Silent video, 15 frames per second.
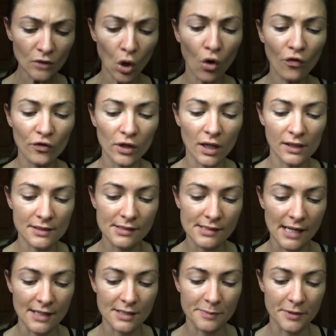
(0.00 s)
overall, it
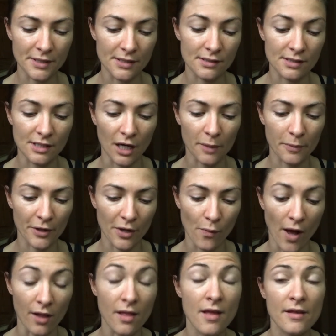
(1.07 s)
stays stuck pretty
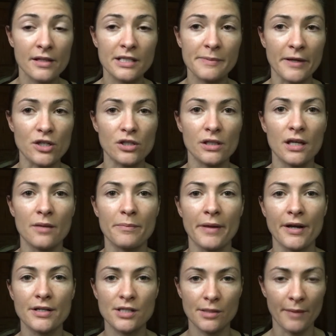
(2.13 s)
well, especially
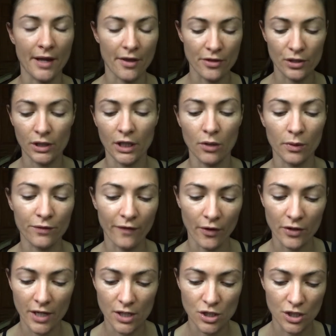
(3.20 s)
compared to my other liquid
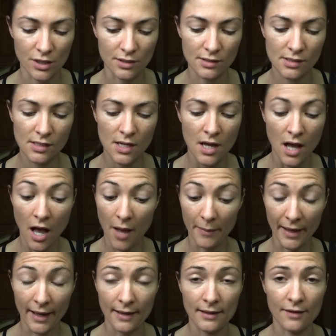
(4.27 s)
foundations
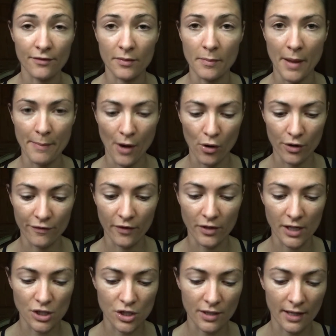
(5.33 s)
and even my powder
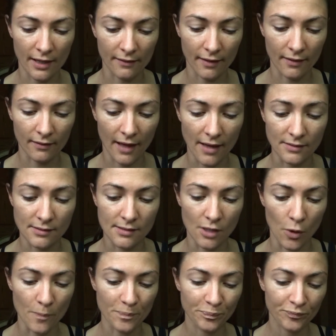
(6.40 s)
foundation that I like a lot.
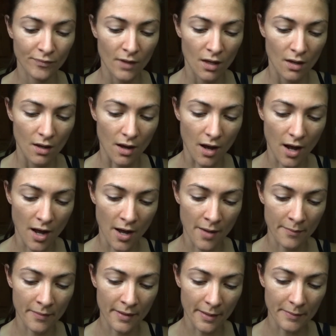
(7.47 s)
So
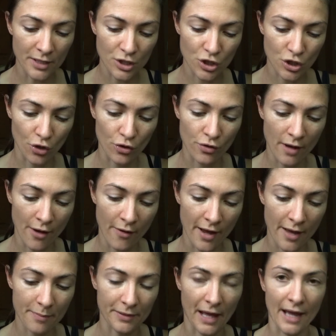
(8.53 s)
I'm going to show you how I
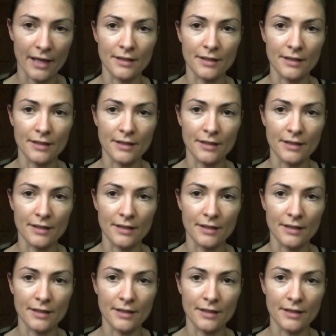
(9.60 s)
apply